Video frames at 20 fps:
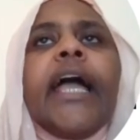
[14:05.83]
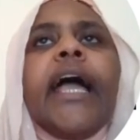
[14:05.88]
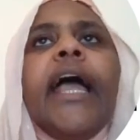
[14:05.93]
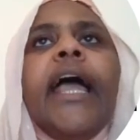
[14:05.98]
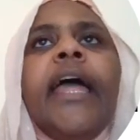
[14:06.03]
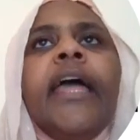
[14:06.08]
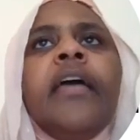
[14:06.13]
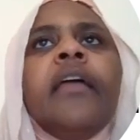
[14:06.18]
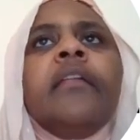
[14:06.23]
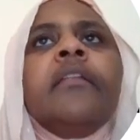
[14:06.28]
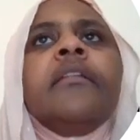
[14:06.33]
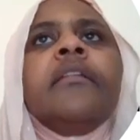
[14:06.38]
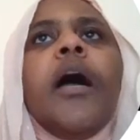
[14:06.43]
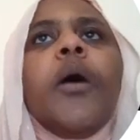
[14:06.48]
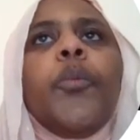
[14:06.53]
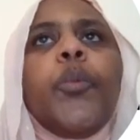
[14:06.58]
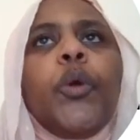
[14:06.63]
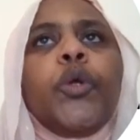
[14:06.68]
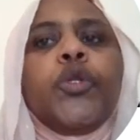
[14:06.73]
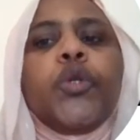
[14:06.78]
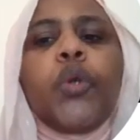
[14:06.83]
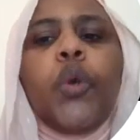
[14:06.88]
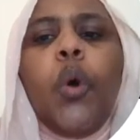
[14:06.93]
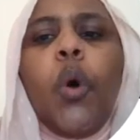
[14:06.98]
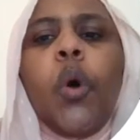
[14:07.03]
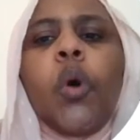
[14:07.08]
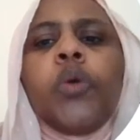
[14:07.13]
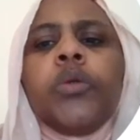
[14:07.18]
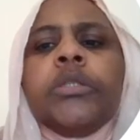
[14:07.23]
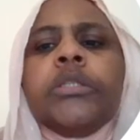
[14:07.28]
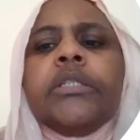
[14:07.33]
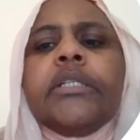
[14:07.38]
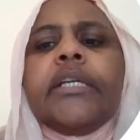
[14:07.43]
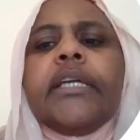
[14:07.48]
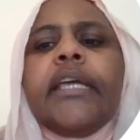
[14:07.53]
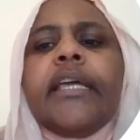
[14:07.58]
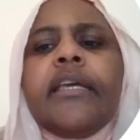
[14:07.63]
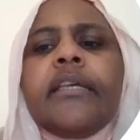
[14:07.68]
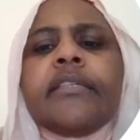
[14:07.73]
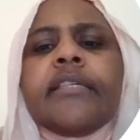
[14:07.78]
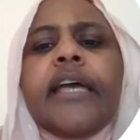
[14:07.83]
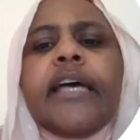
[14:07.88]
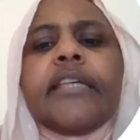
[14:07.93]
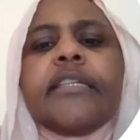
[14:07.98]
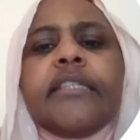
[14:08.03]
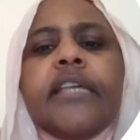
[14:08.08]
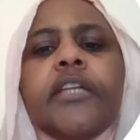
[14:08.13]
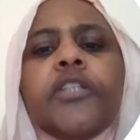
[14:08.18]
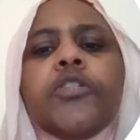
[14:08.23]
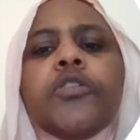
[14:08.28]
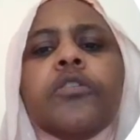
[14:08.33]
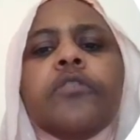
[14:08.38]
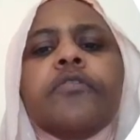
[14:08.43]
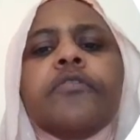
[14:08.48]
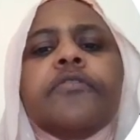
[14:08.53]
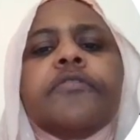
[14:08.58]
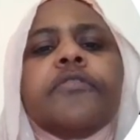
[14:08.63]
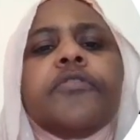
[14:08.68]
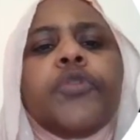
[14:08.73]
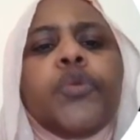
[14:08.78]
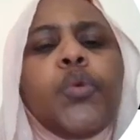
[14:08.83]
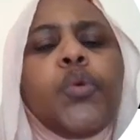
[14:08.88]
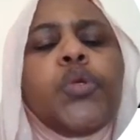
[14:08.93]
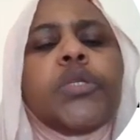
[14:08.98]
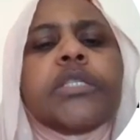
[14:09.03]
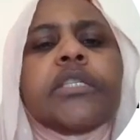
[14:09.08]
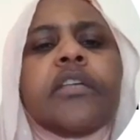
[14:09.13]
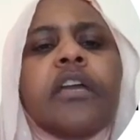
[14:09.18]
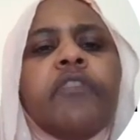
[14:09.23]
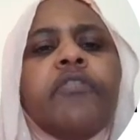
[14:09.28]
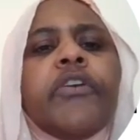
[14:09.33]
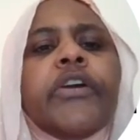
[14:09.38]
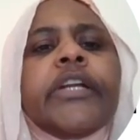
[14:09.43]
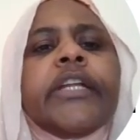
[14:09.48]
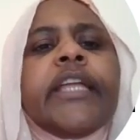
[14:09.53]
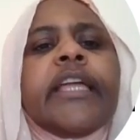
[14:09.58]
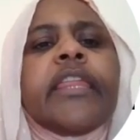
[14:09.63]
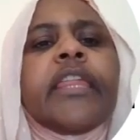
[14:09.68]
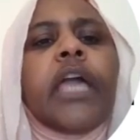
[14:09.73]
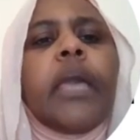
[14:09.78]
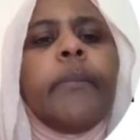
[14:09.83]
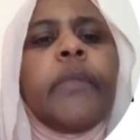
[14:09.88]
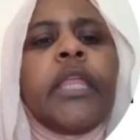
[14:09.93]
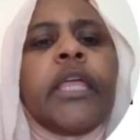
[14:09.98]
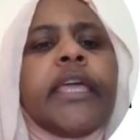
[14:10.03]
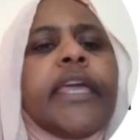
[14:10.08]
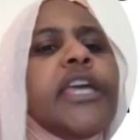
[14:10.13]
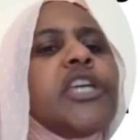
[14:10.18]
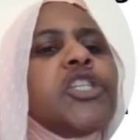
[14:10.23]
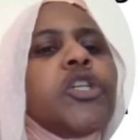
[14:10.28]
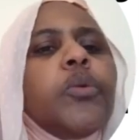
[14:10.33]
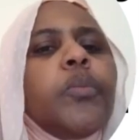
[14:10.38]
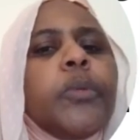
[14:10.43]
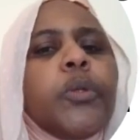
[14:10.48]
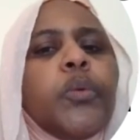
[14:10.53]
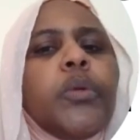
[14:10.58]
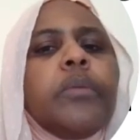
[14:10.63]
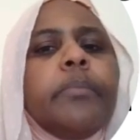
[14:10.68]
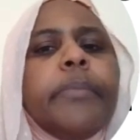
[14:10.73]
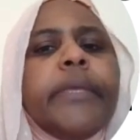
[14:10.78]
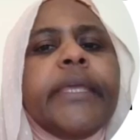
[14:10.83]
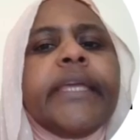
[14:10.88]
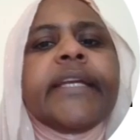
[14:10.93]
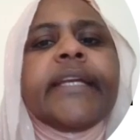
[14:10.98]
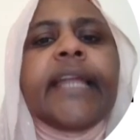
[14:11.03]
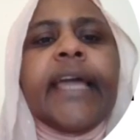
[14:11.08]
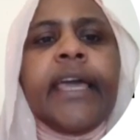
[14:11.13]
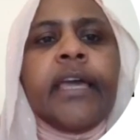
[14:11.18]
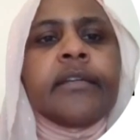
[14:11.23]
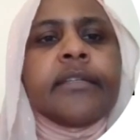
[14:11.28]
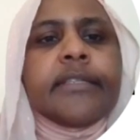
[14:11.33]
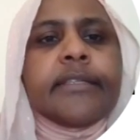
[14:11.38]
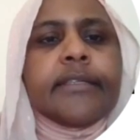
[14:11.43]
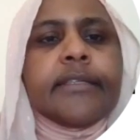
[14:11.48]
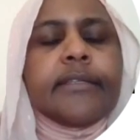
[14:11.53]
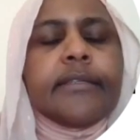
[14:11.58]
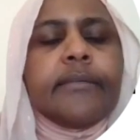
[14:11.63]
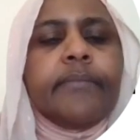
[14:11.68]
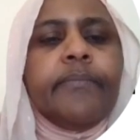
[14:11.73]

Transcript: and a protocol is a set of rules governing the communication between peer layers.